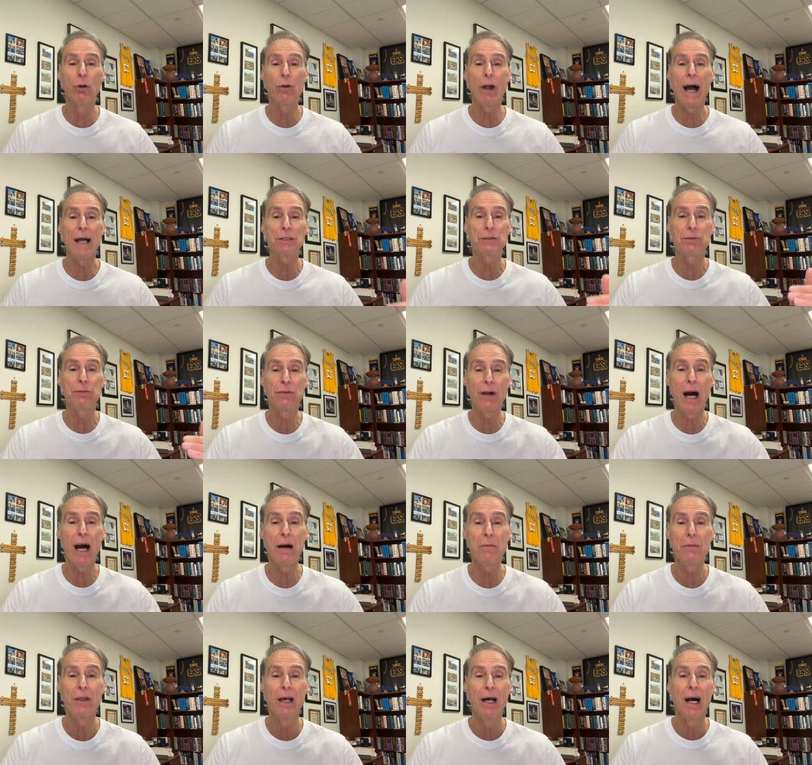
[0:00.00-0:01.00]
I will rise
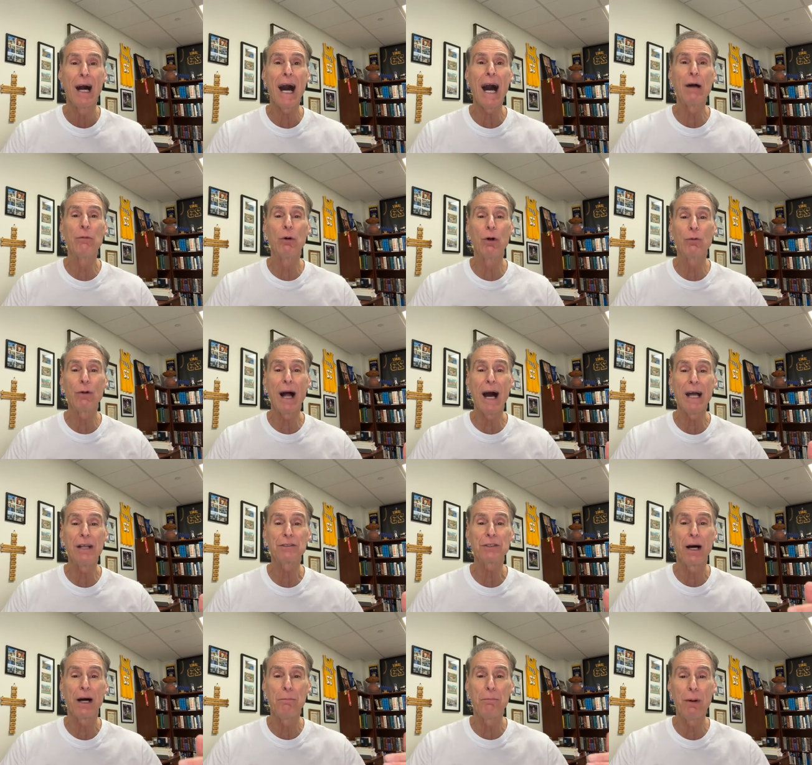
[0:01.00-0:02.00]
from. I will
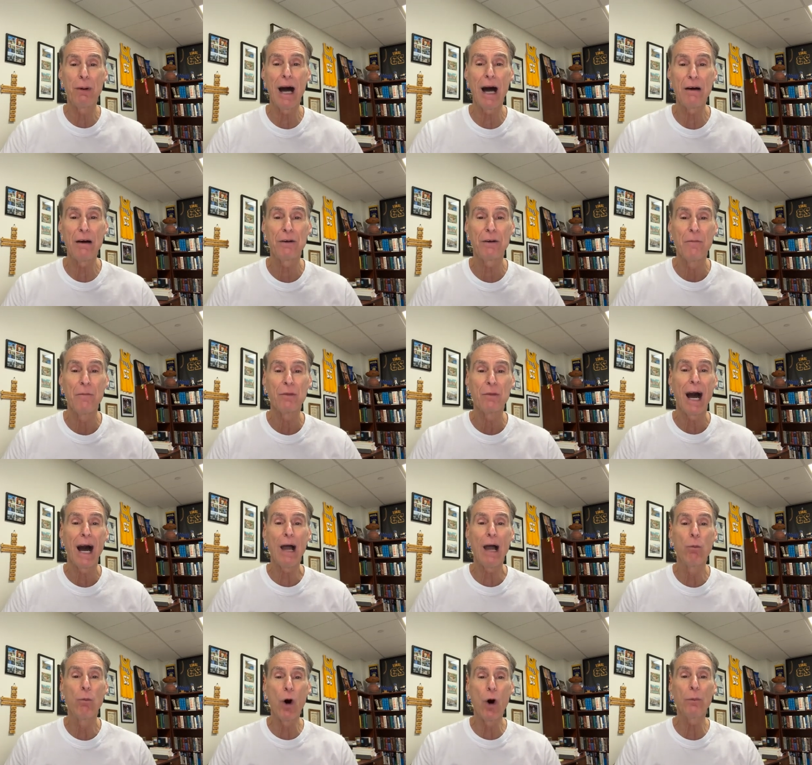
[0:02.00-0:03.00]
rise above.
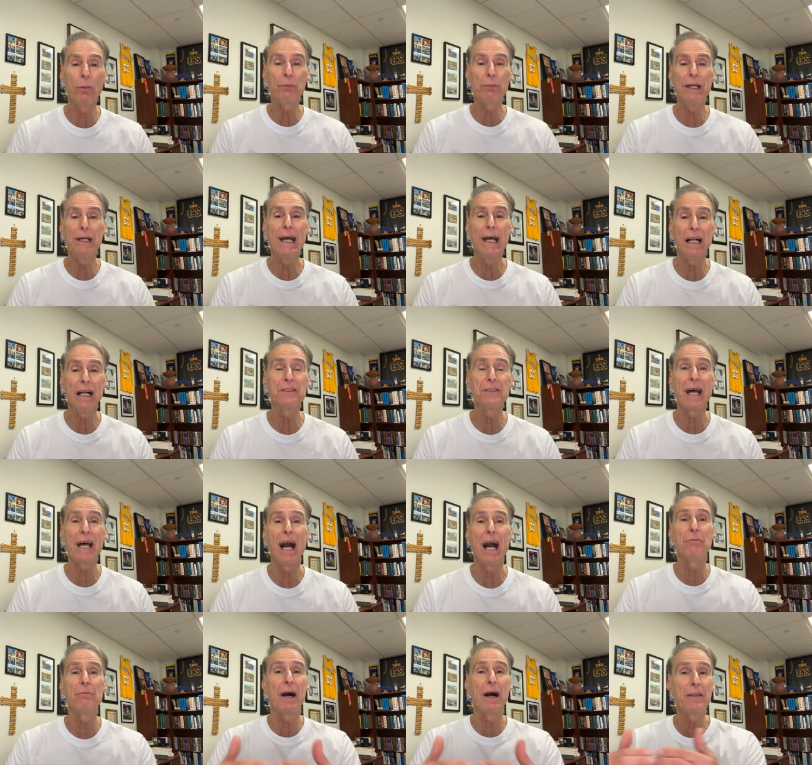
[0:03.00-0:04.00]
I won't be held
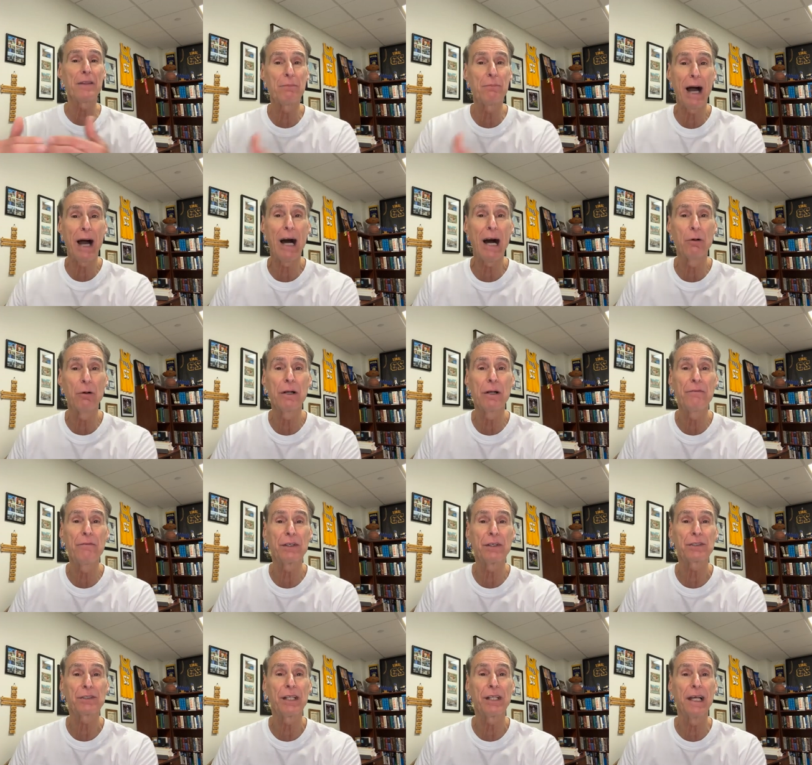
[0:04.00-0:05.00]
down by the power of
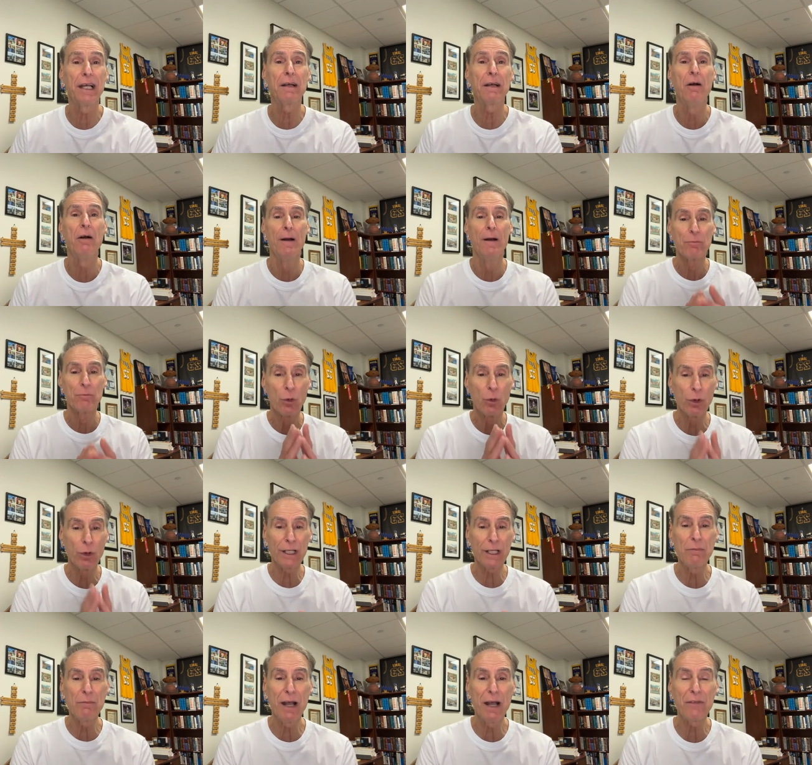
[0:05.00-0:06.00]
this thing.
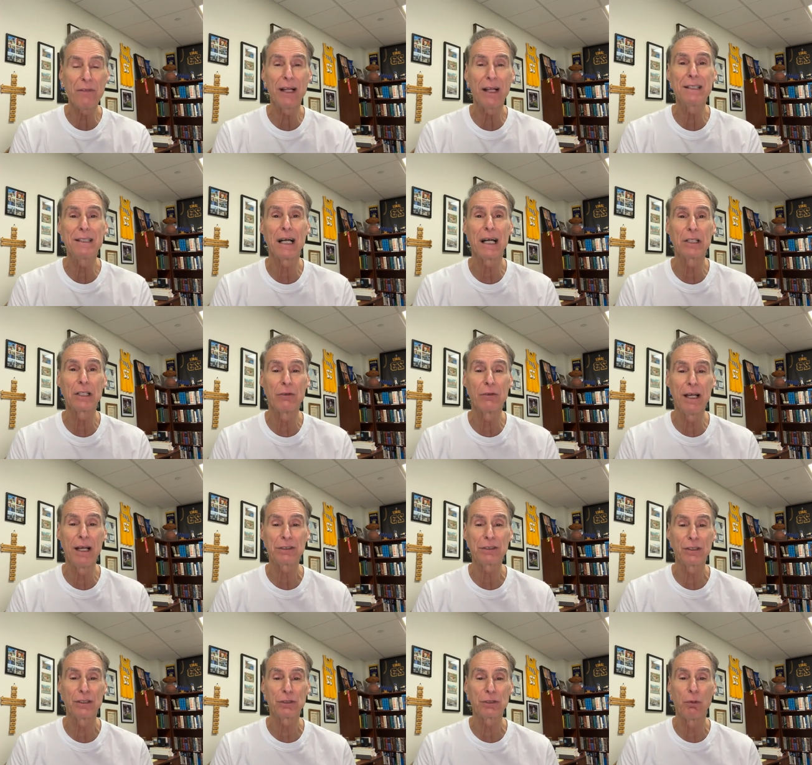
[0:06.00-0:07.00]
We're going to make that
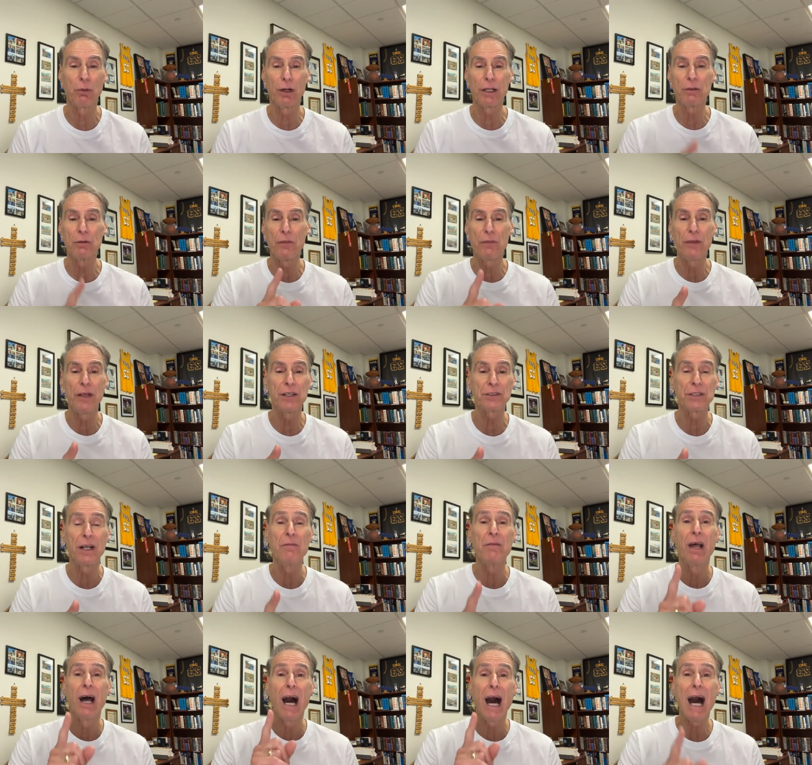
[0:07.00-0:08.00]
declaration this morning with this
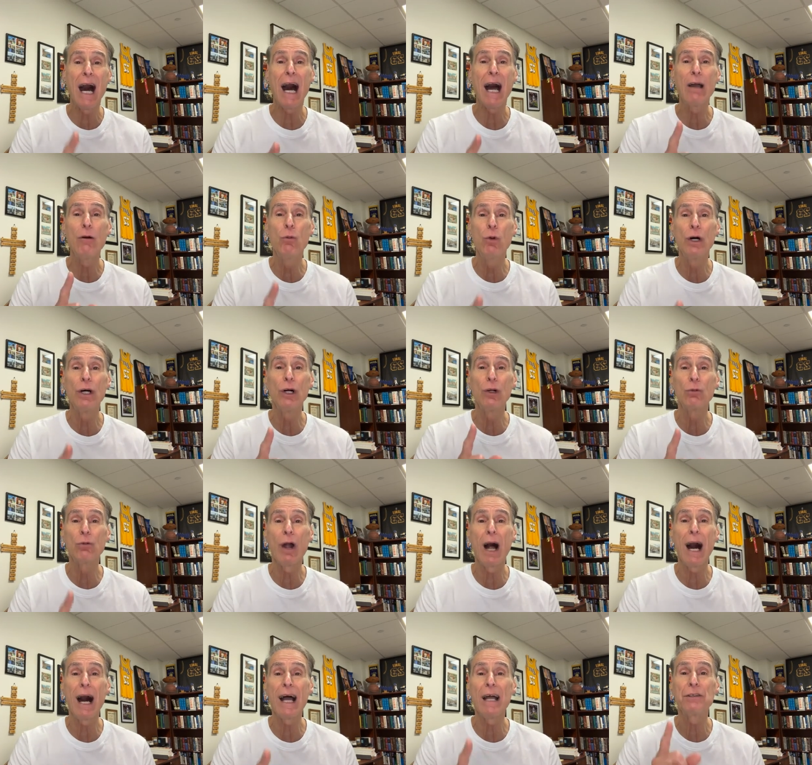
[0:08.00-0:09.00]
I will
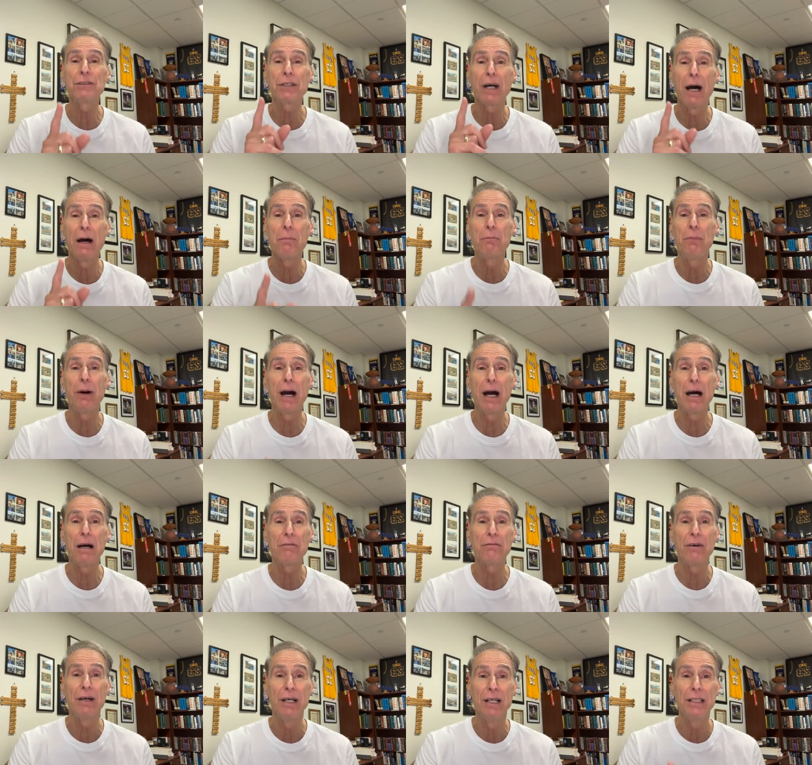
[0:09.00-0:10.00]
rise
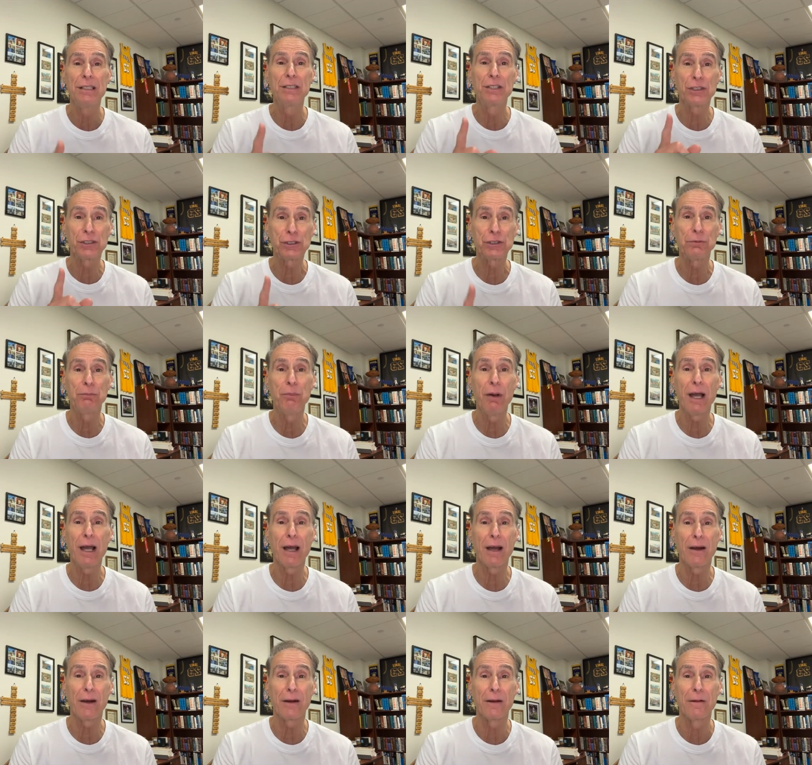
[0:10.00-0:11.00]
above
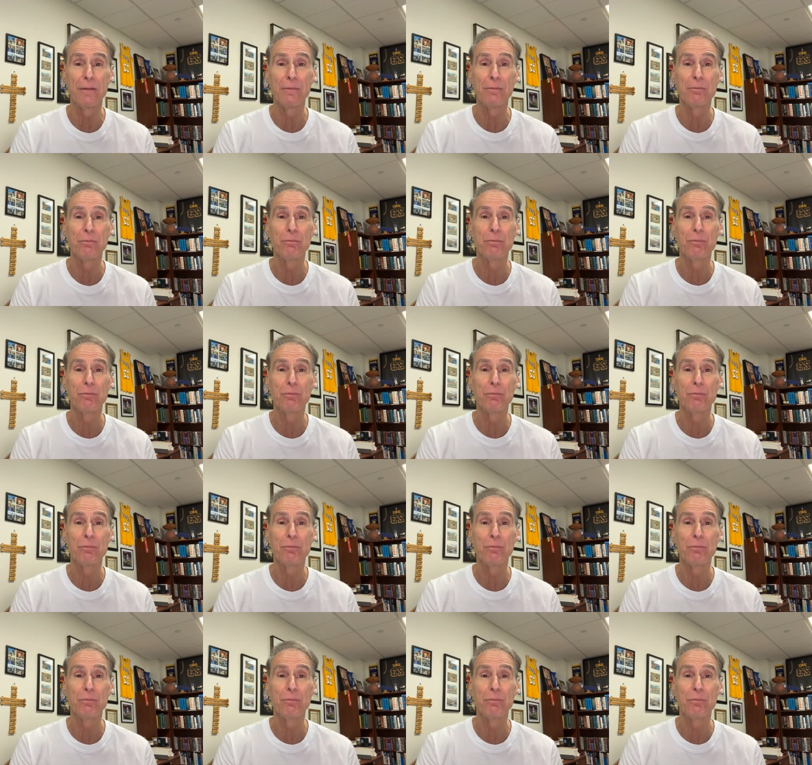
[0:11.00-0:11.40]
despair.